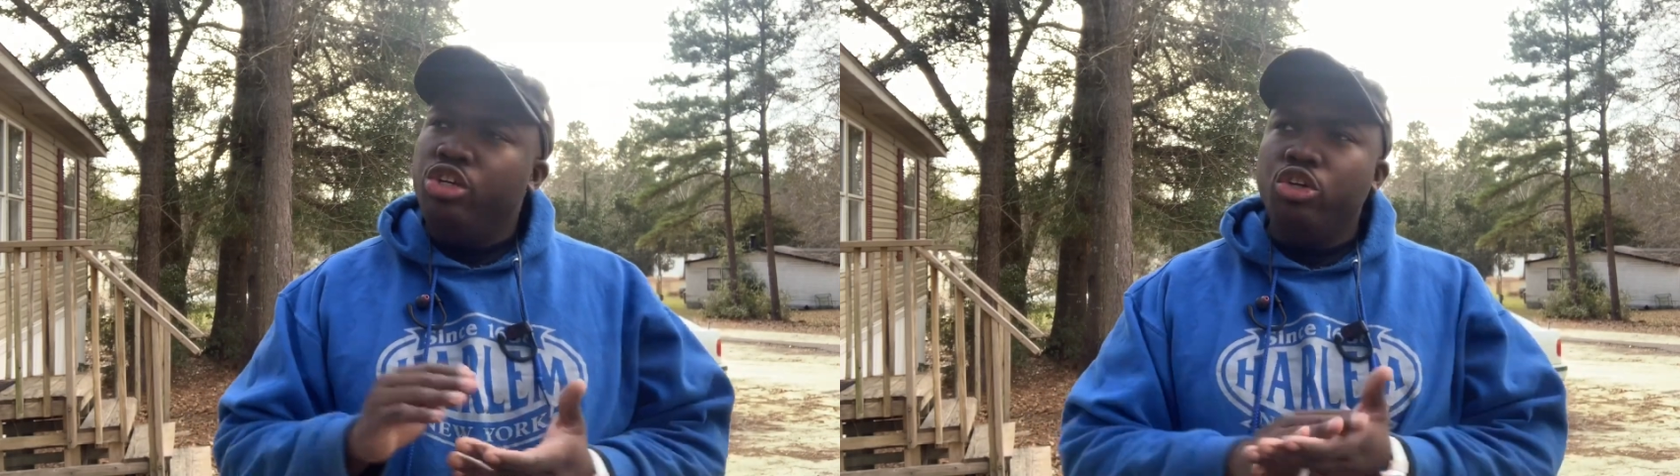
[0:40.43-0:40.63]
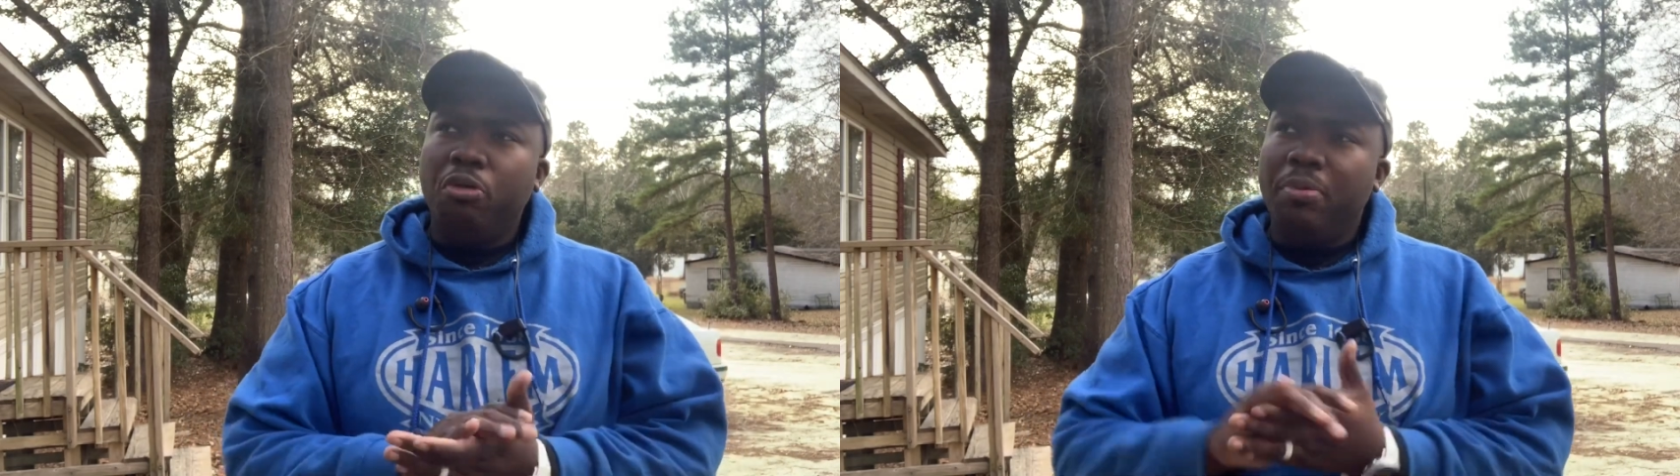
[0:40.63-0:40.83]

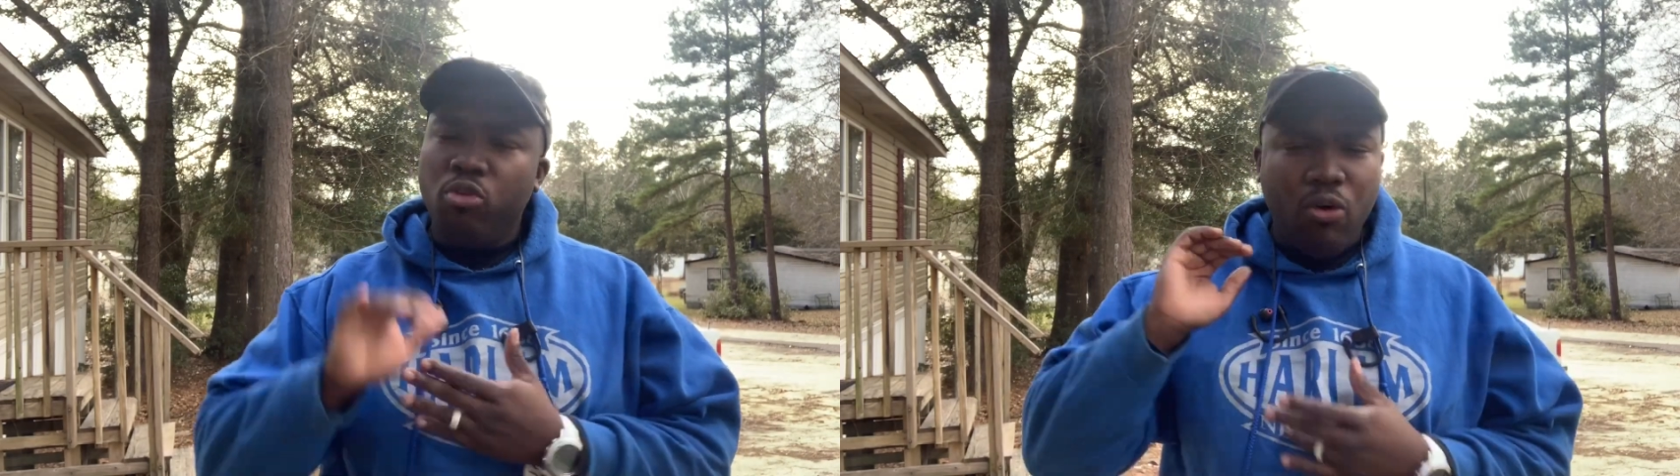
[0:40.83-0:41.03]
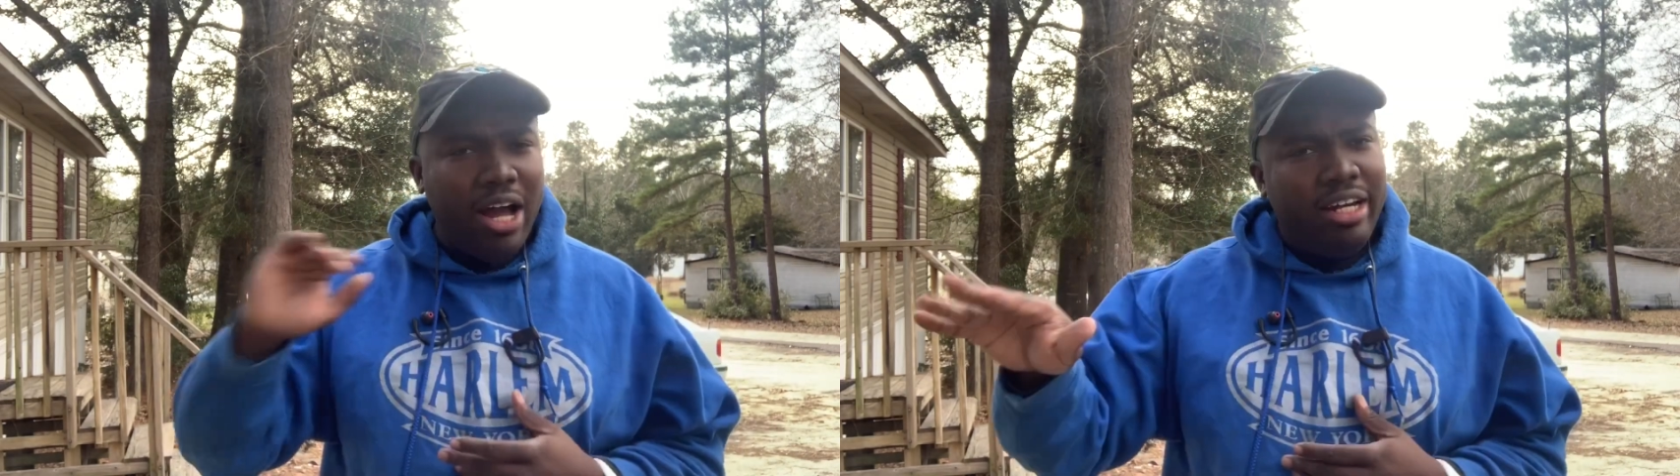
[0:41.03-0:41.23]
You could
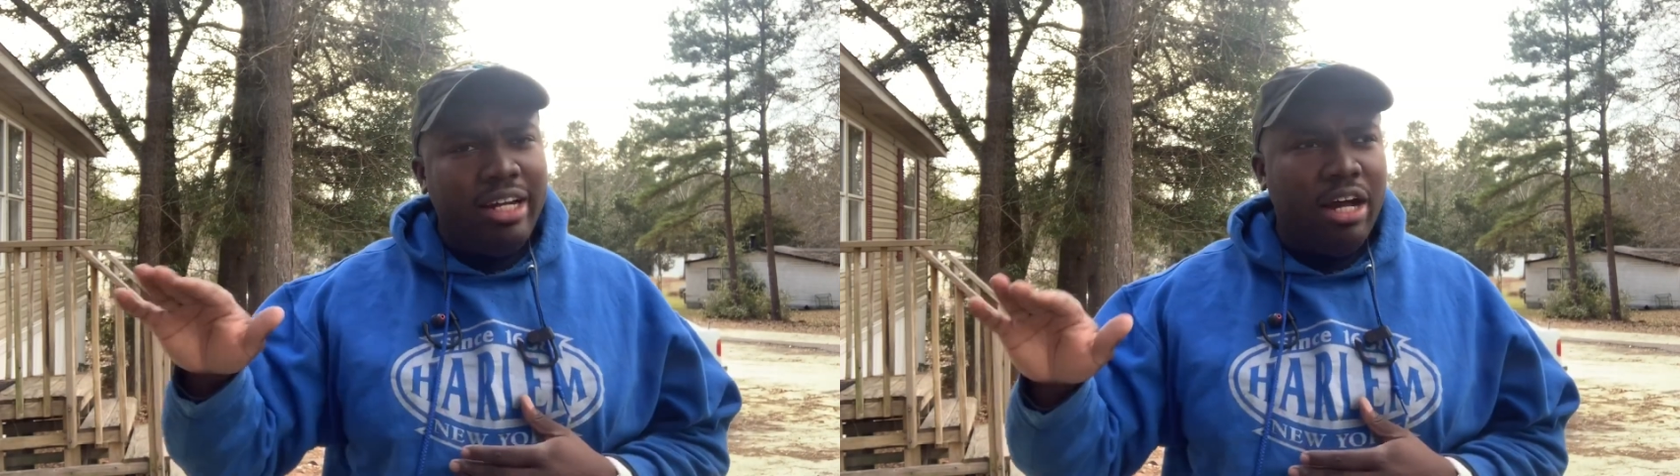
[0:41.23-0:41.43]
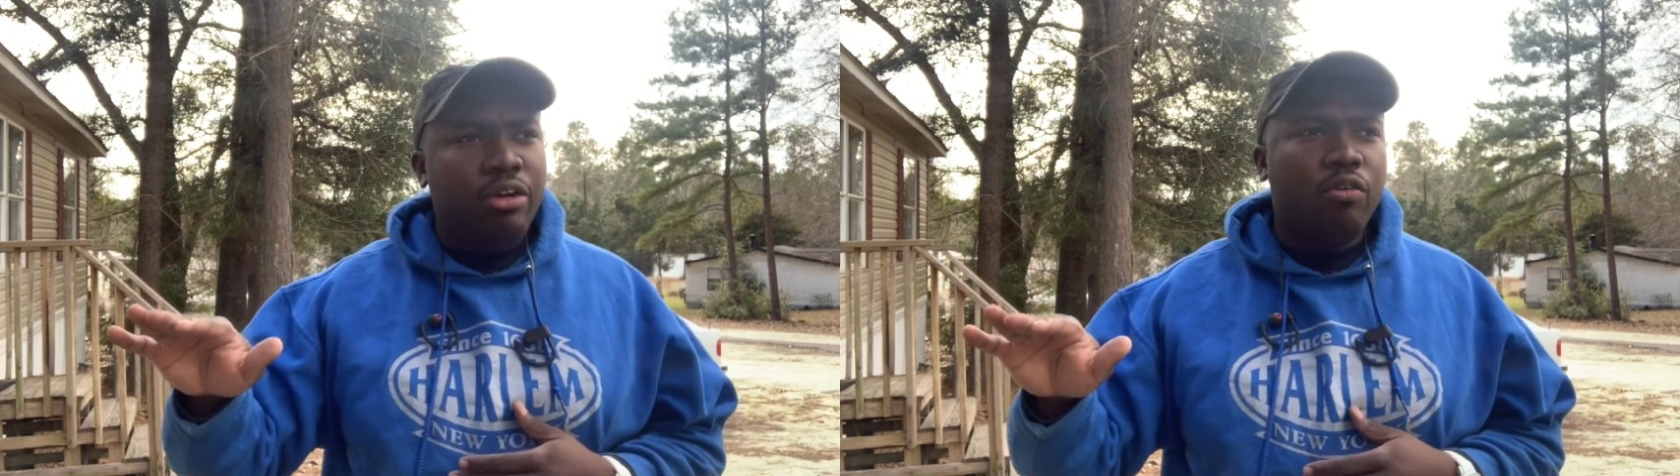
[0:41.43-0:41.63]
be
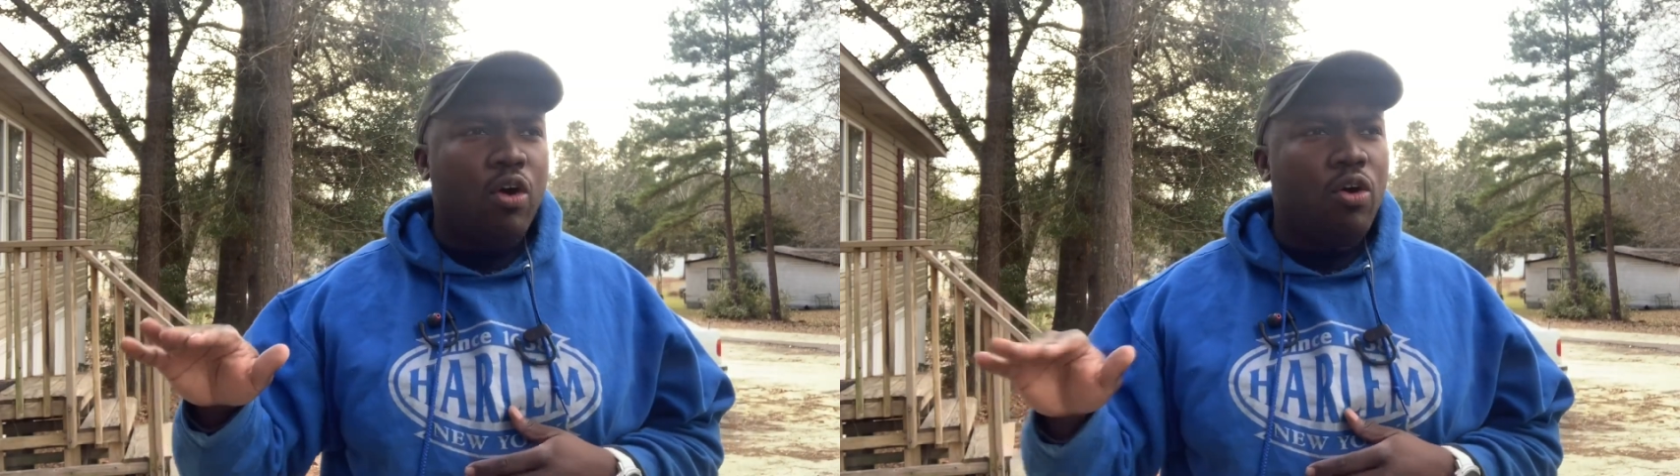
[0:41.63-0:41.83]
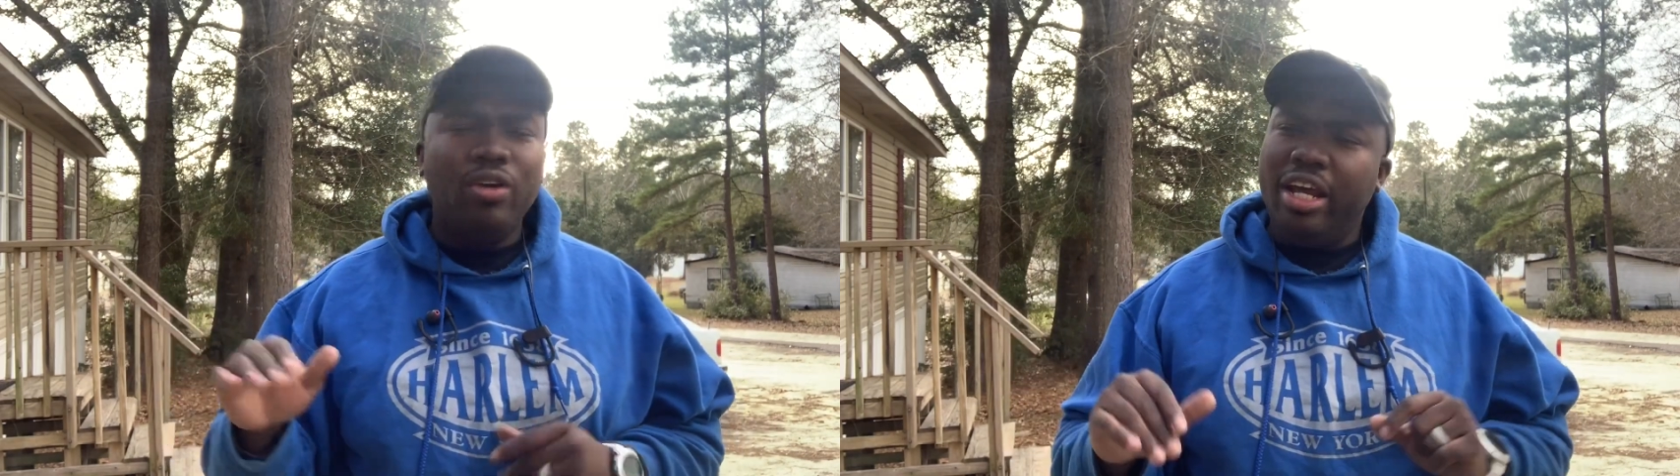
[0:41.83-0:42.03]
riding down the
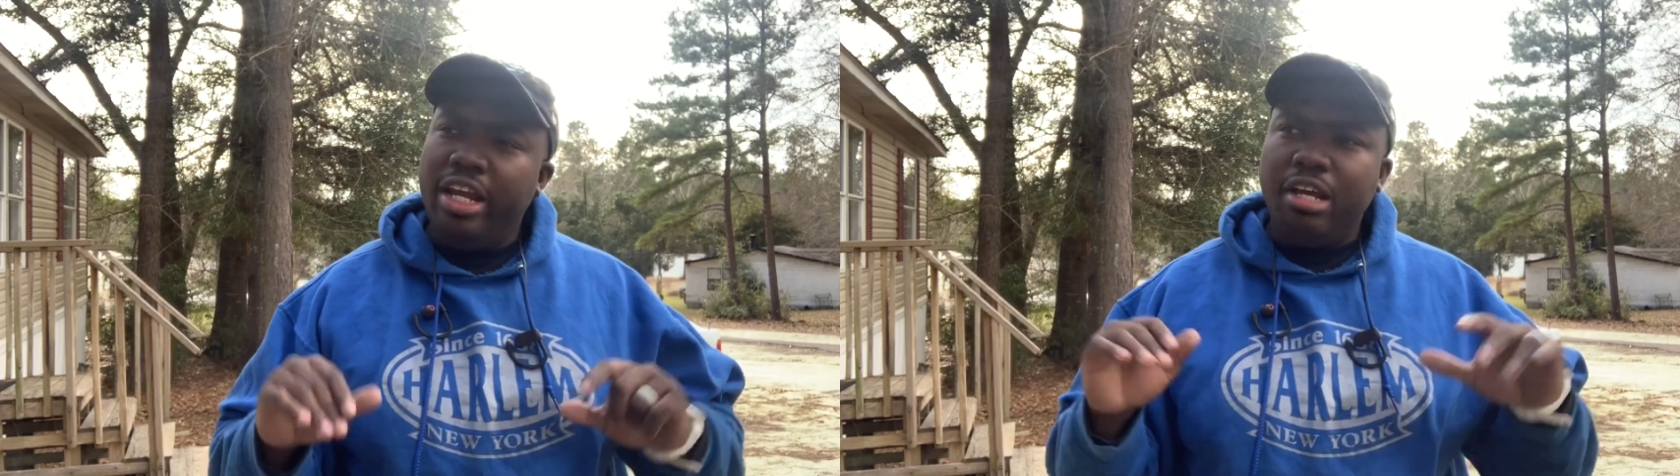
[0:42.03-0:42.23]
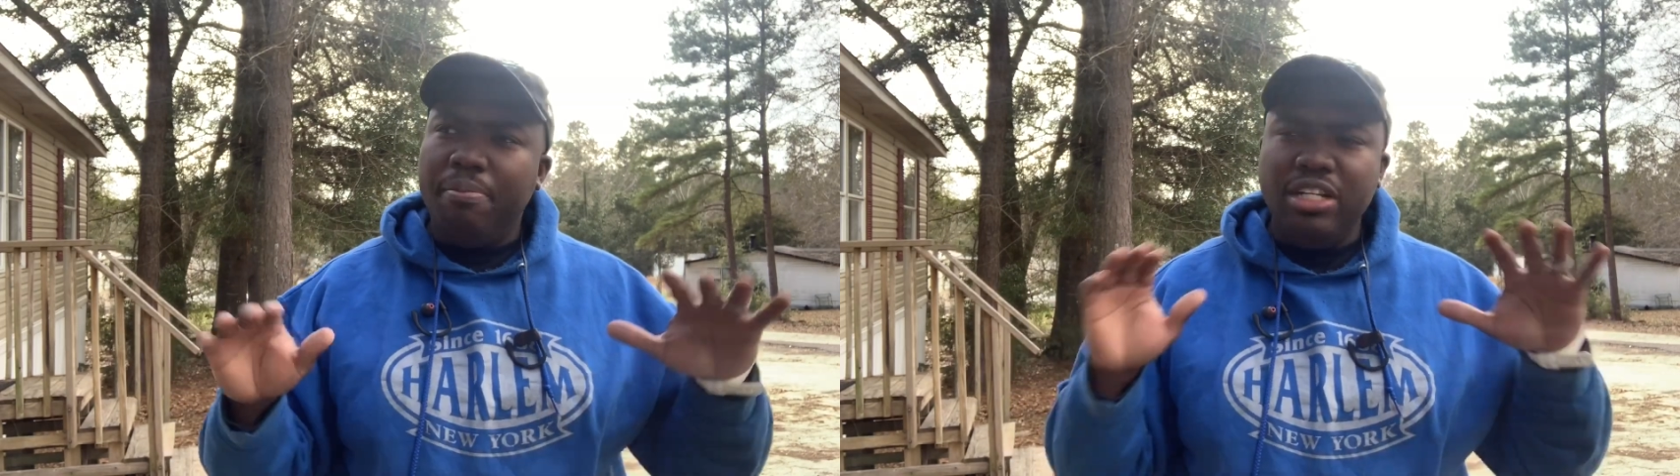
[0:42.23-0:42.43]
road
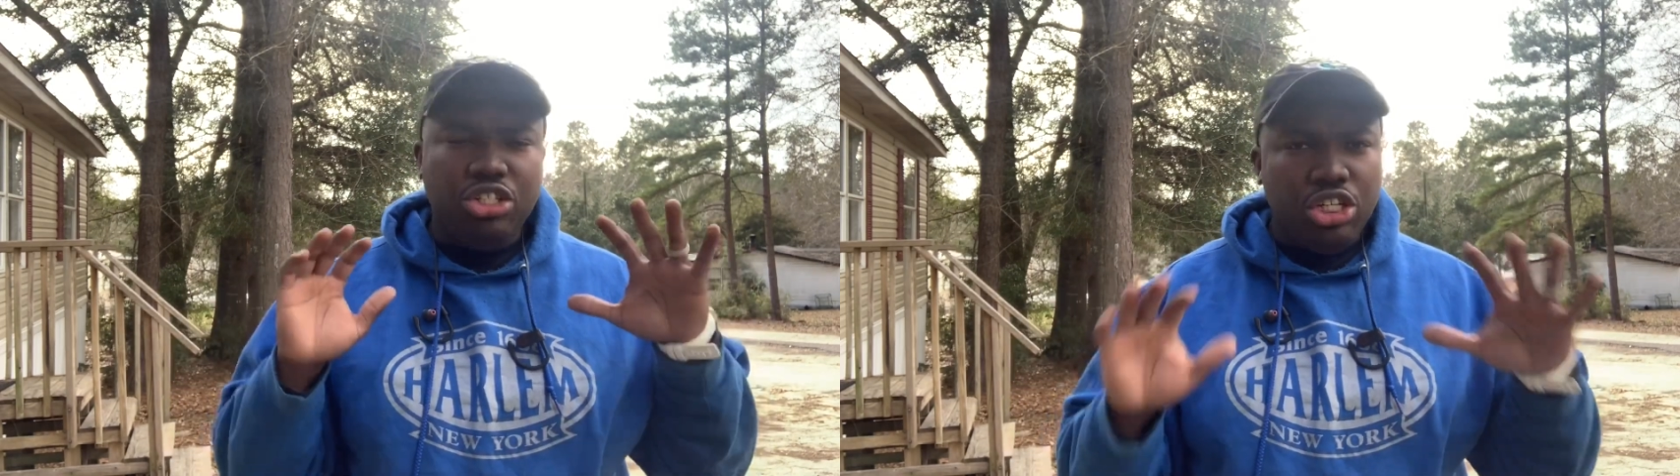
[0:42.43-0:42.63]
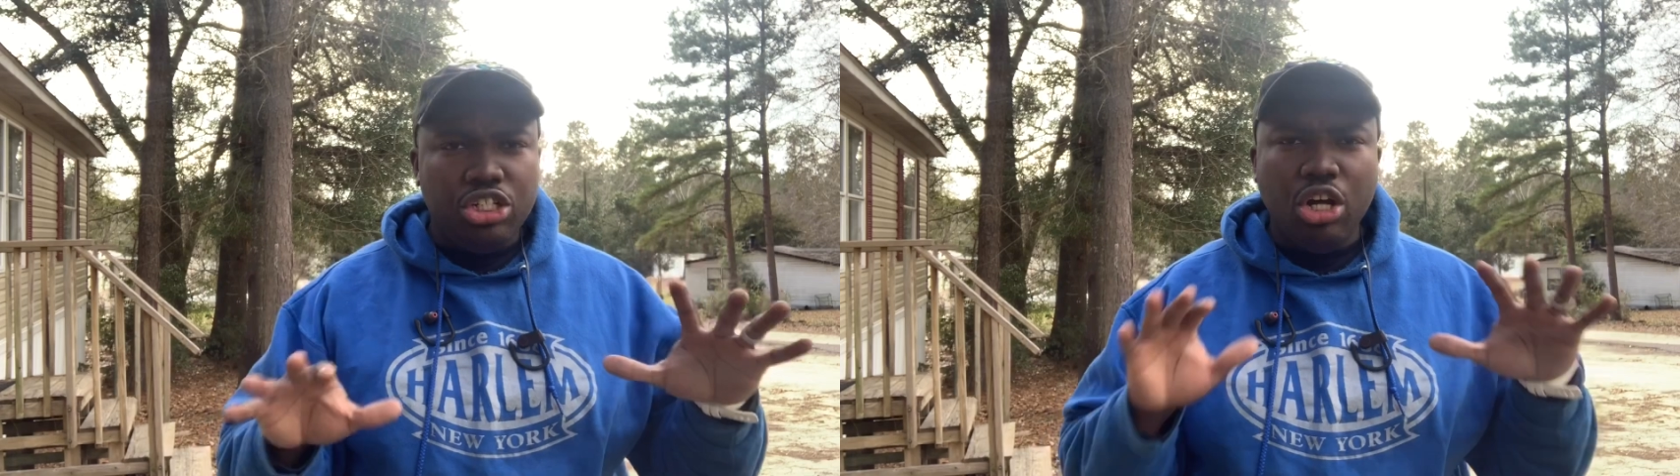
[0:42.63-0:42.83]
and it could be
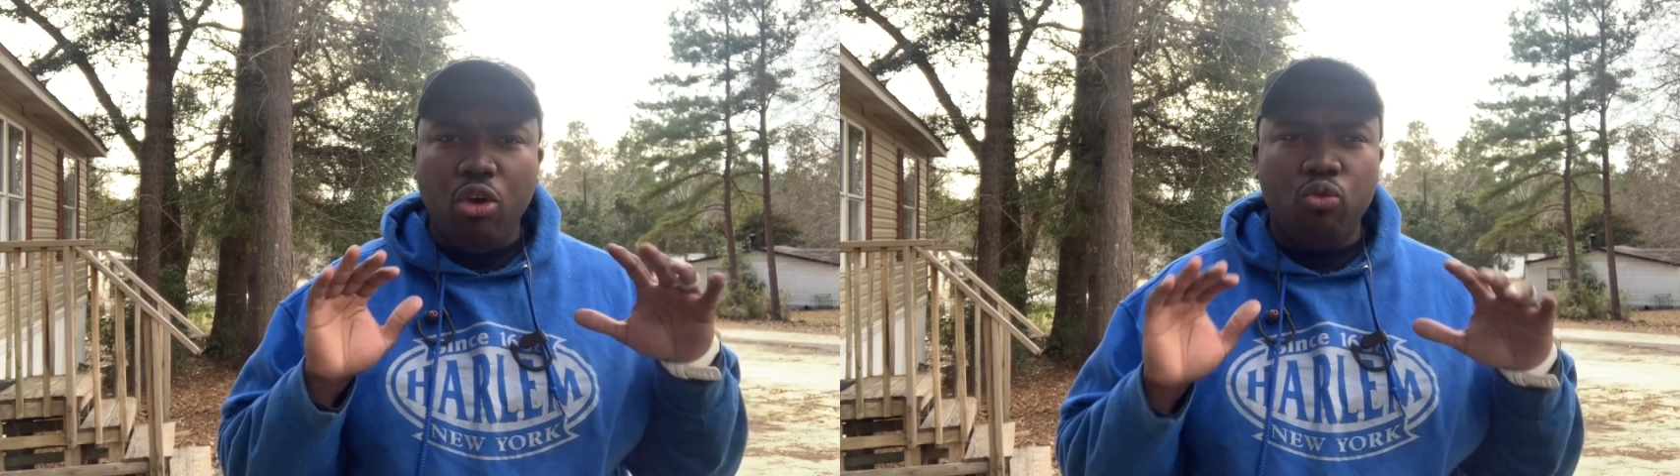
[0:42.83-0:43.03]
just